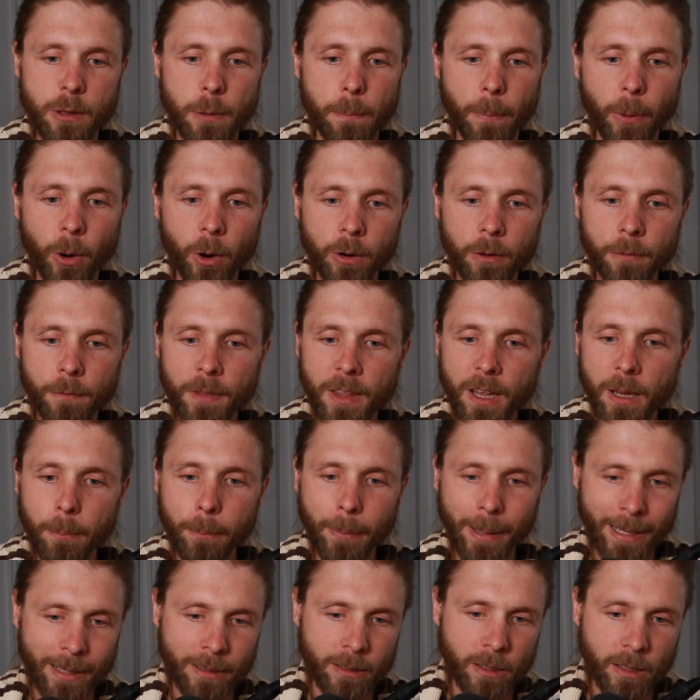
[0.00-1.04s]
the part of the
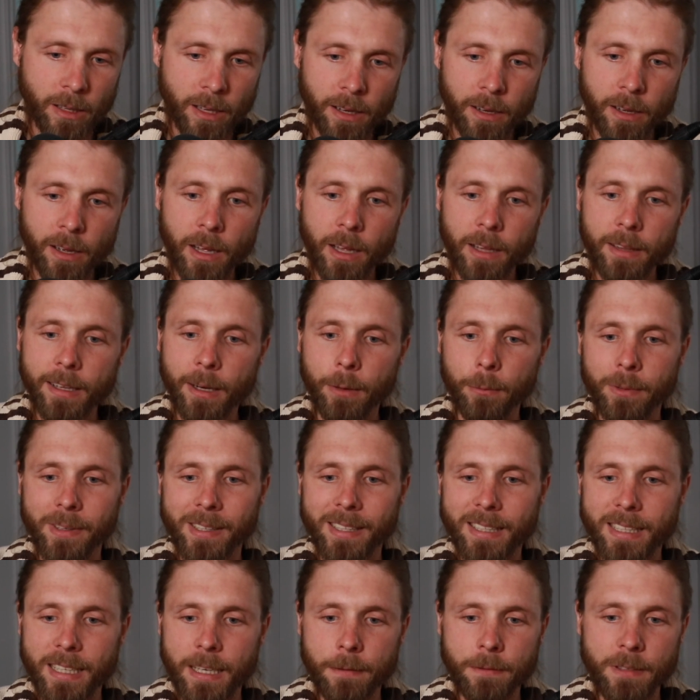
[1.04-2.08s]
amygdala that
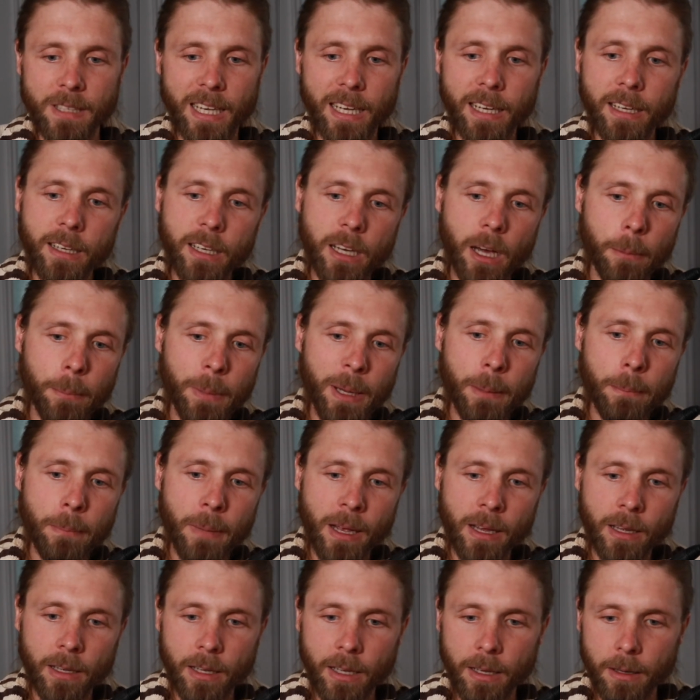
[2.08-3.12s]
receives incoming me-
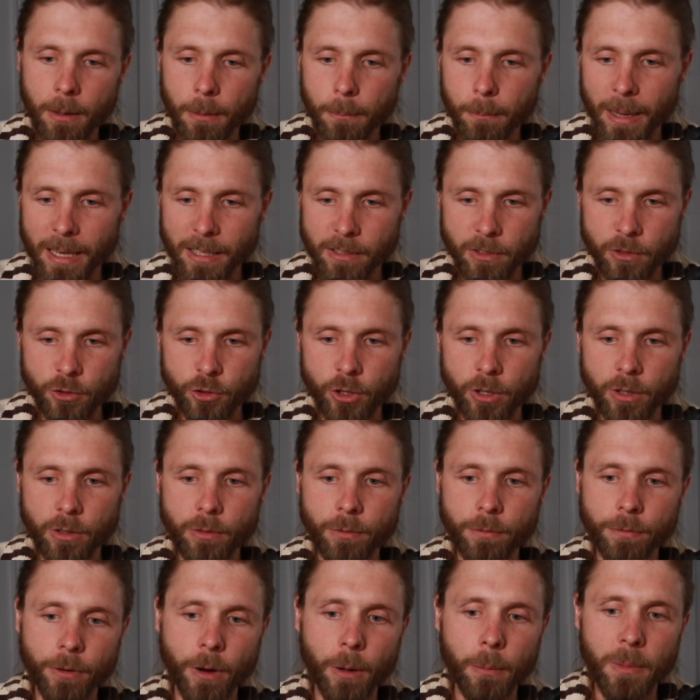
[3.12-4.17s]
messages
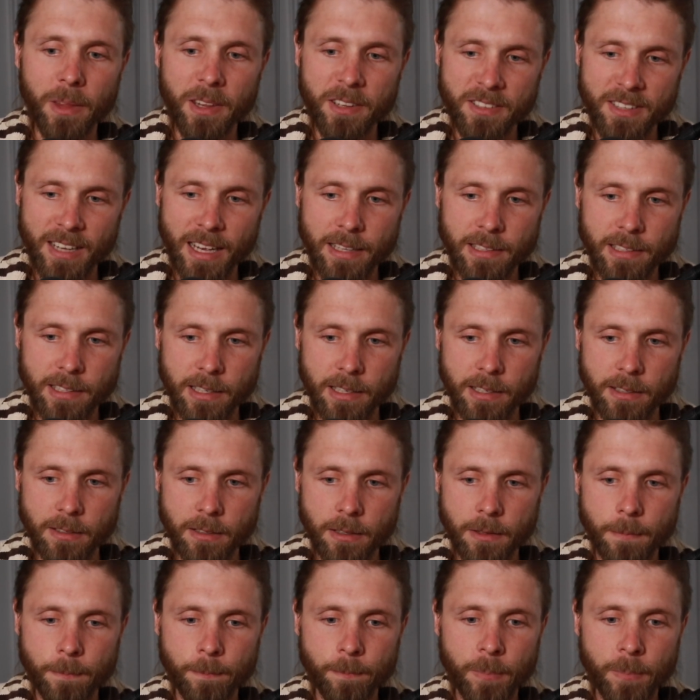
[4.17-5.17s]
from the senses.